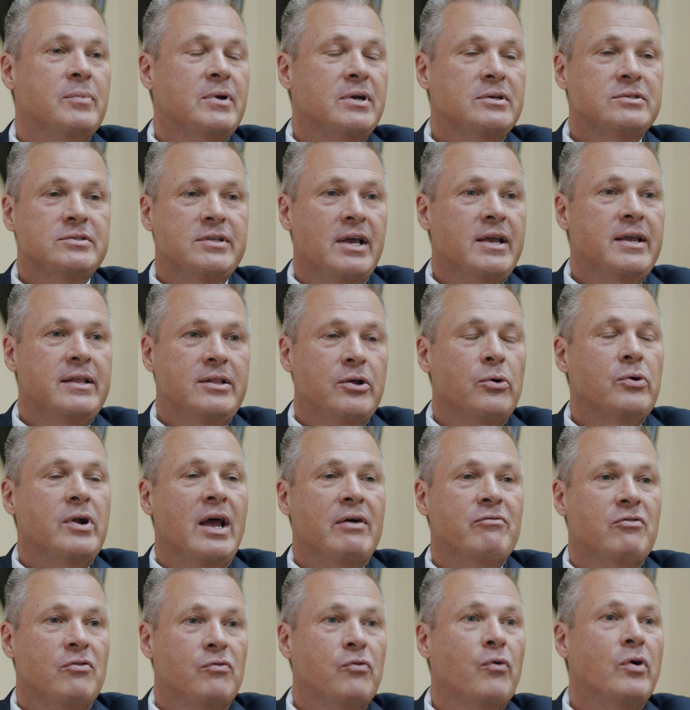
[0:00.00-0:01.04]
because they don't
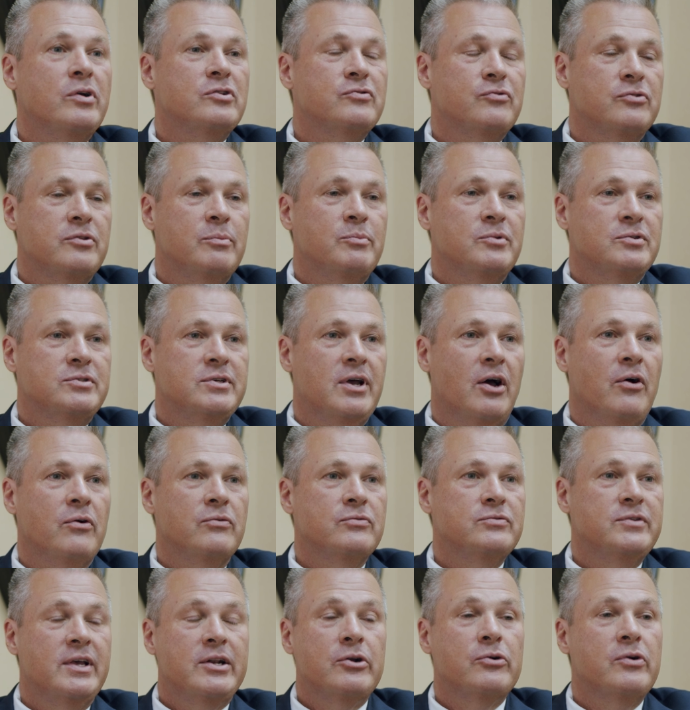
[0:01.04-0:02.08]
have a voice for
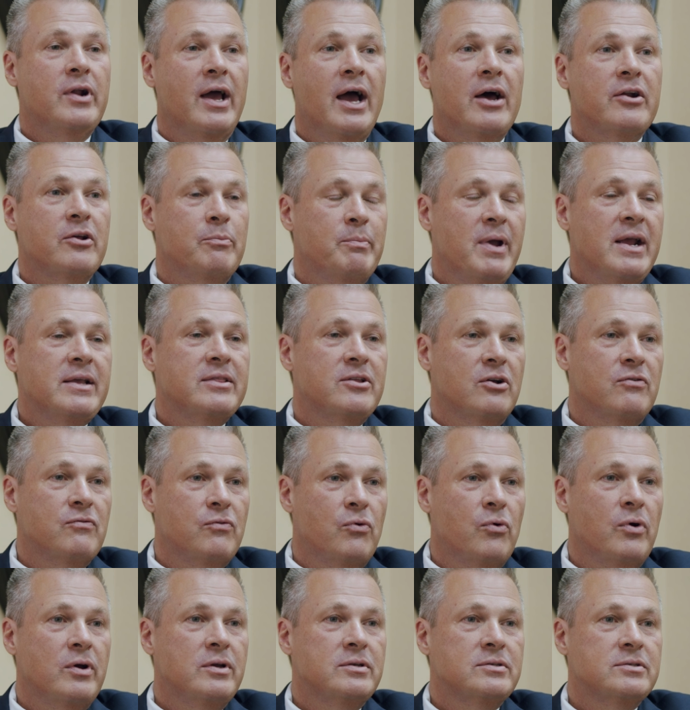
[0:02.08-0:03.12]
themselves. They don't know how to make their
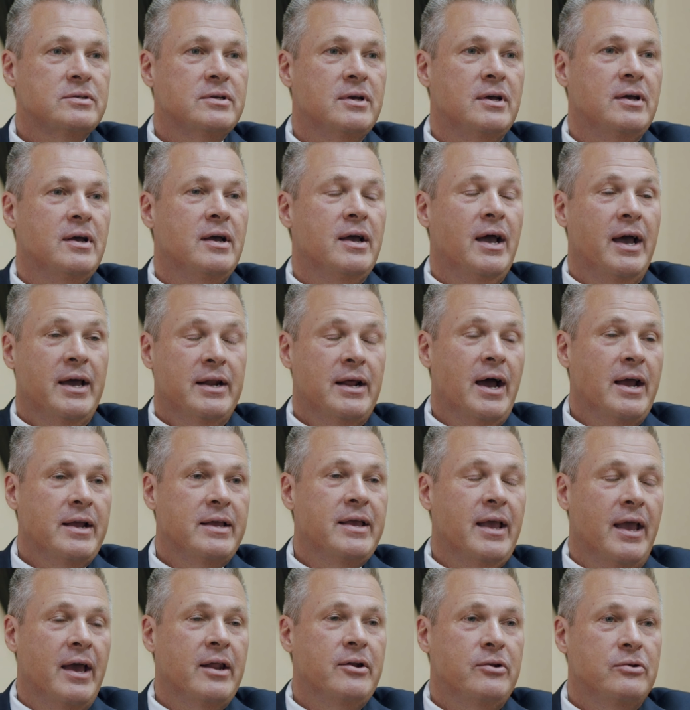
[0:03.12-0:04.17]
voice, and I
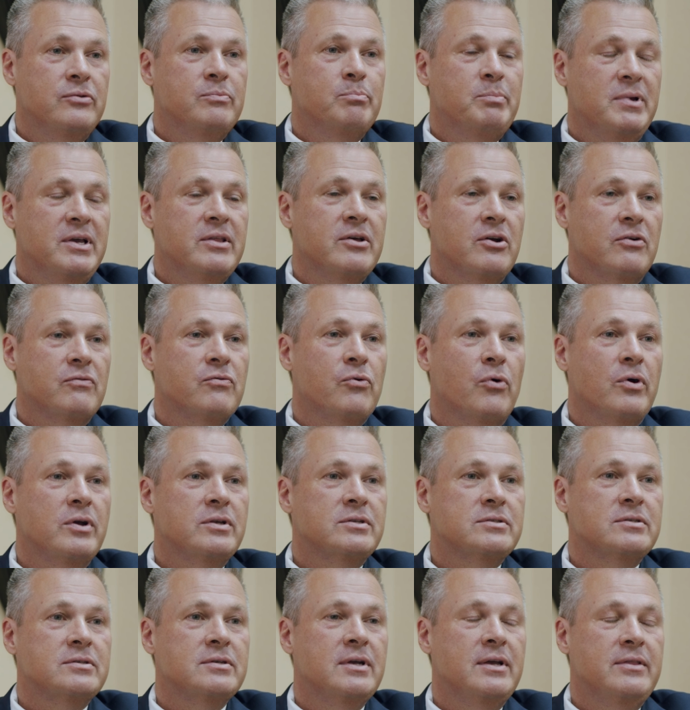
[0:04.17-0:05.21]
can be their
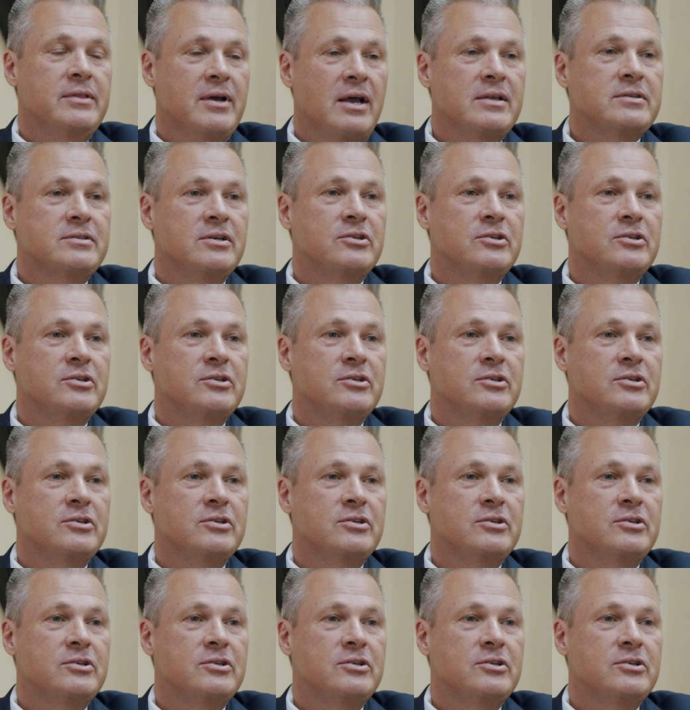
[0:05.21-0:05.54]
voice in that